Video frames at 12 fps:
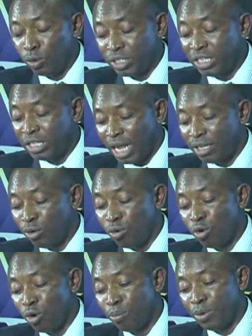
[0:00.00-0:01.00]
think that they will
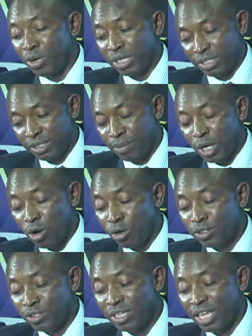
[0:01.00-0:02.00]
cooperate,
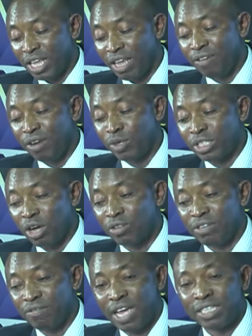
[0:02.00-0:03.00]
because even without
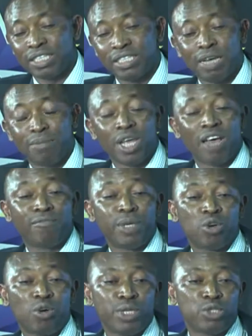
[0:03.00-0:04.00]
inviting them, they have been
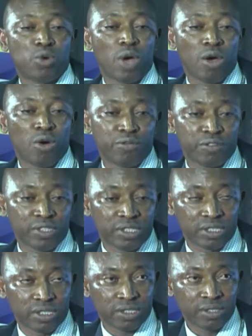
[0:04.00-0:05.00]
coming to our
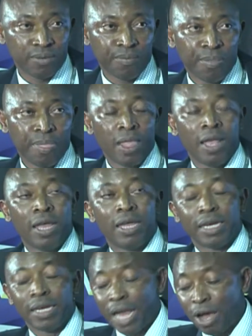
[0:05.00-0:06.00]
offices.
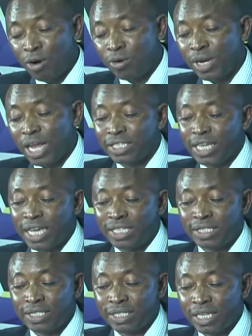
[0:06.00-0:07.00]
Now that there
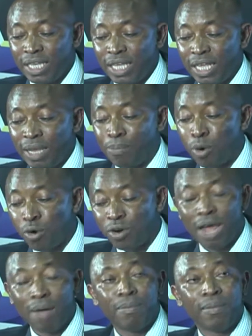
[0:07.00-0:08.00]
is a
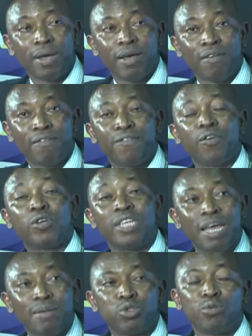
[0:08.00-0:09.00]
program for
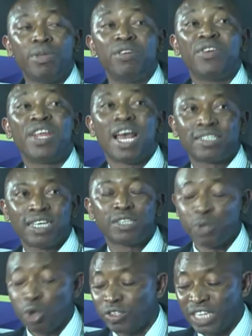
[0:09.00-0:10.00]
them to be reassessed,
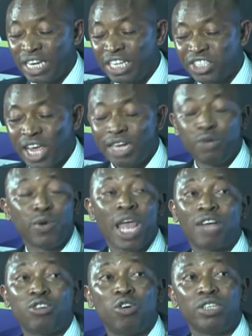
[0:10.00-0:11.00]
because initially we
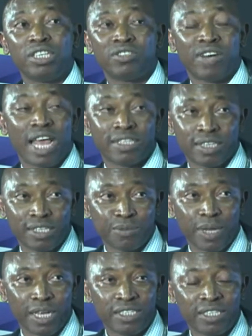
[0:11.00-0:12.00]
had done this
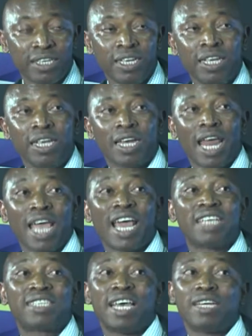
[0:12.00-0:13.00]
reassessment, like I
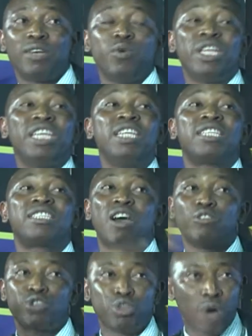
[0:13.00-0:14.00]
said, we did it
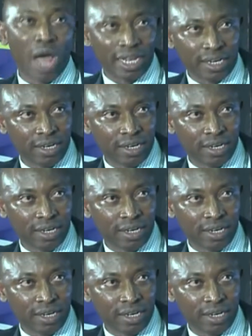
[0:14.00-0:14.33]
countrywide.